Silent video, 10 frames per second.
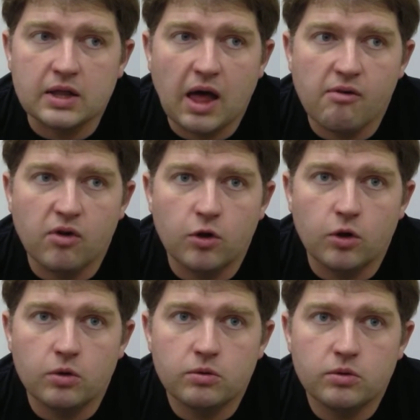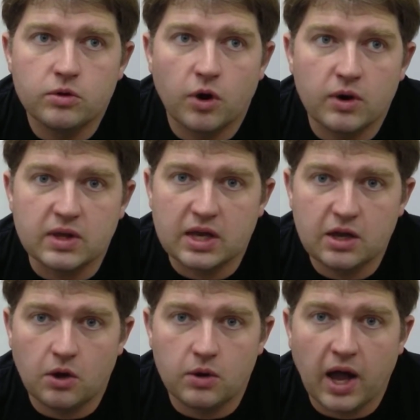level during the
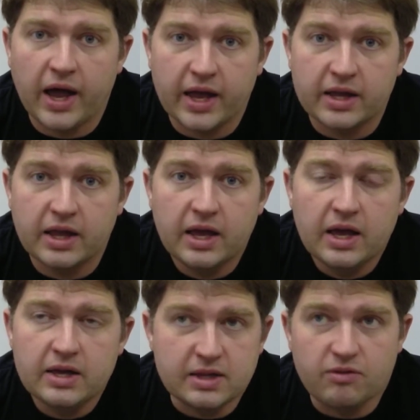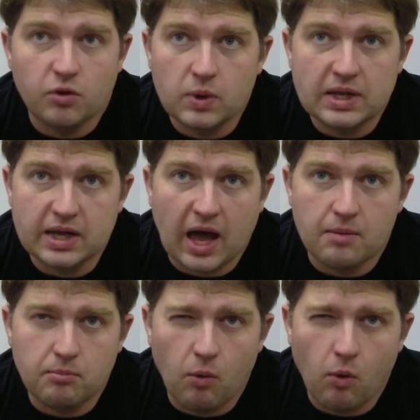keto diet. Never really
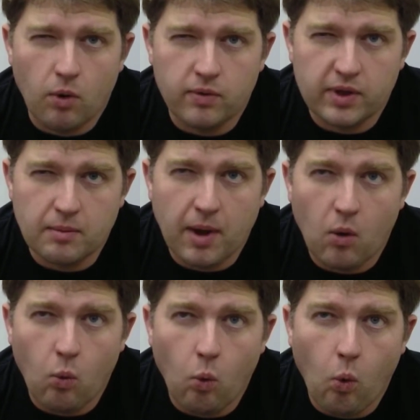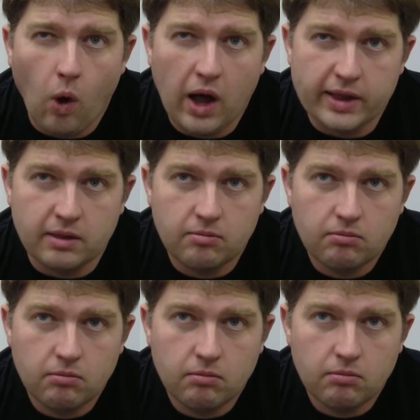got more than about 1
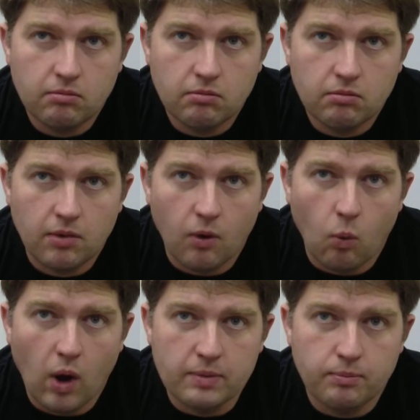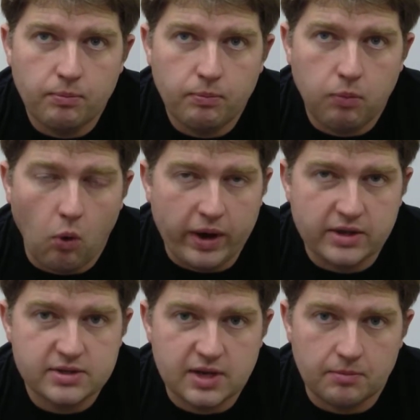or 1 point
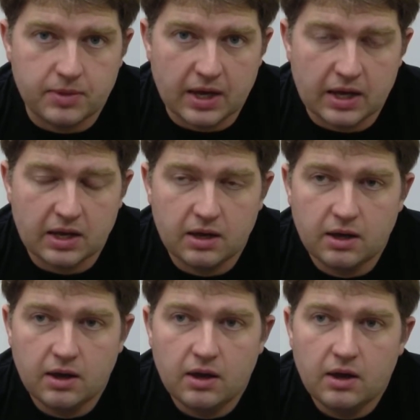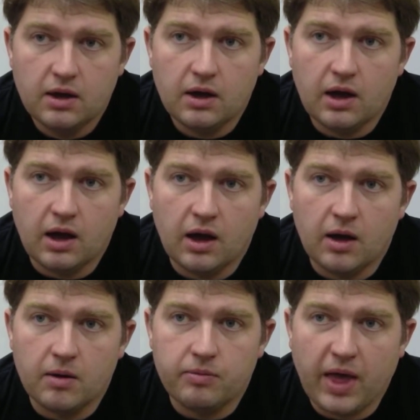something.
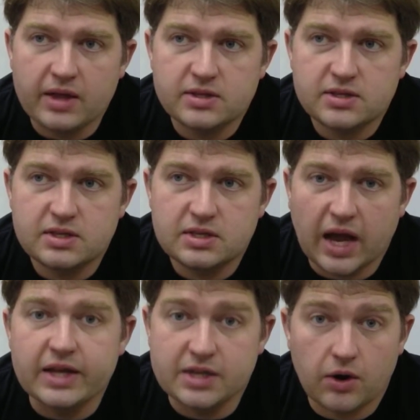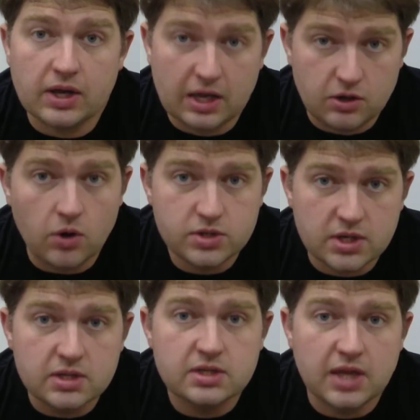That's dietary
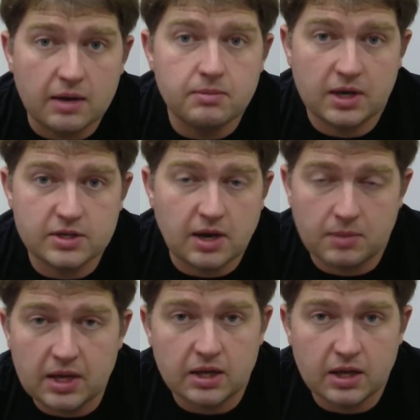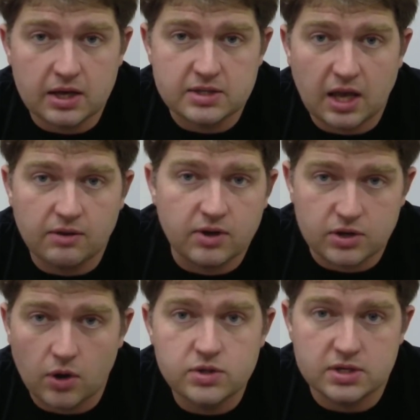ketosis. That means I'm in a state of
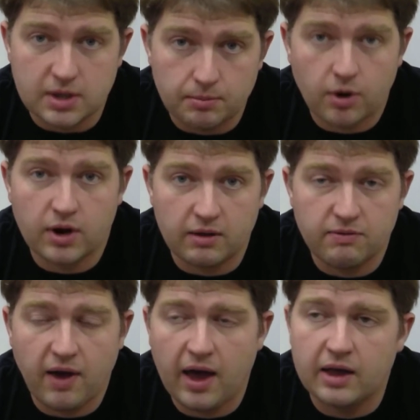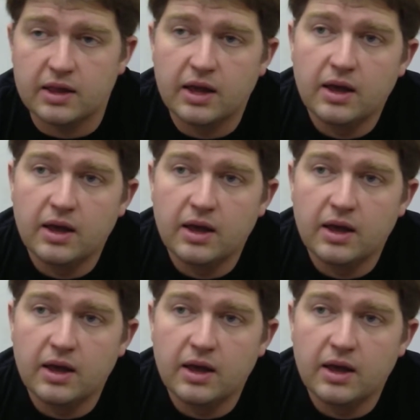ketosis. I'm burning fat.